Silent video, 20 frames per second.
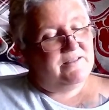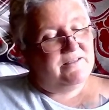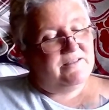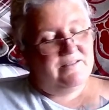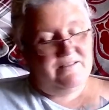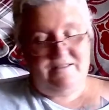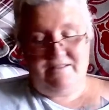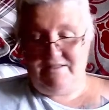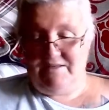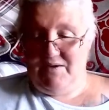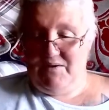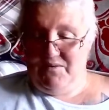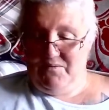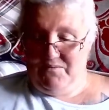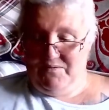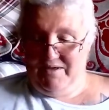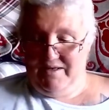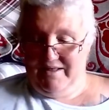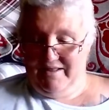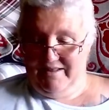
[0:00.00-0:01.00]

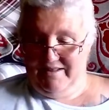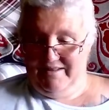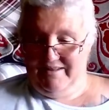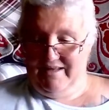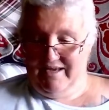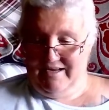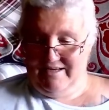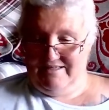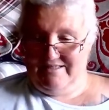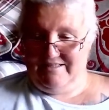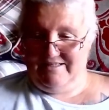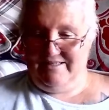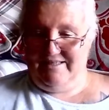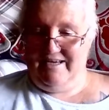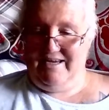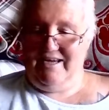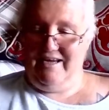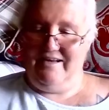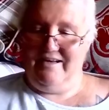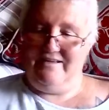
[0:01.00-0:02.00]
So that's
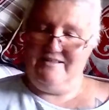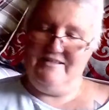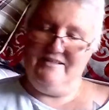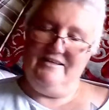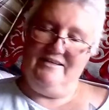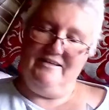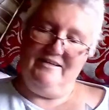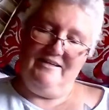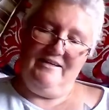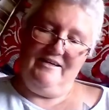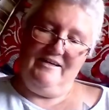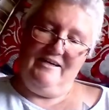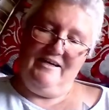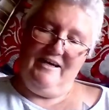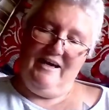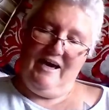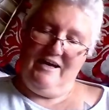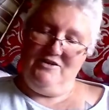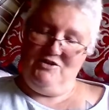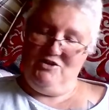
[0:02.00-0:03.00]
that.
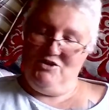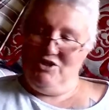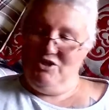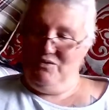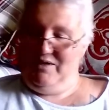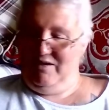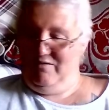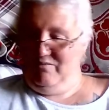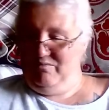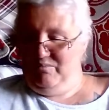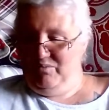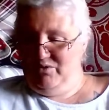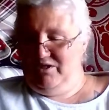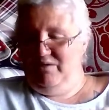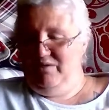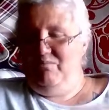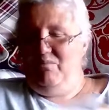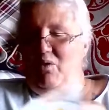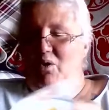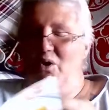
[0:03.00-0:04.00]
And you know, even
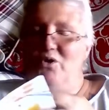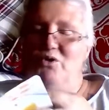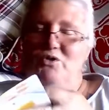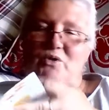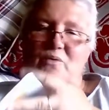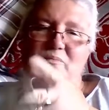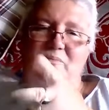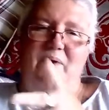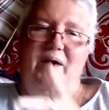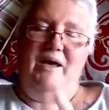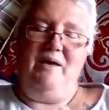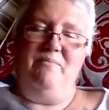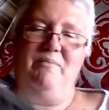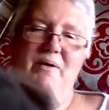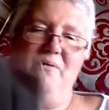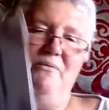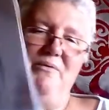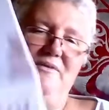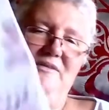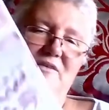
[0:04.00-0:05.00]
putting marks on paper
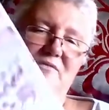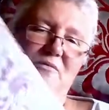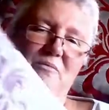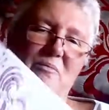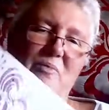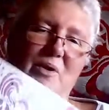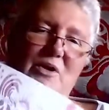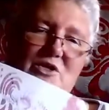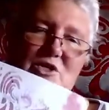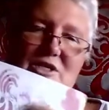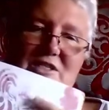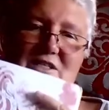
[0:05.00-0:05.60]
with different brushes,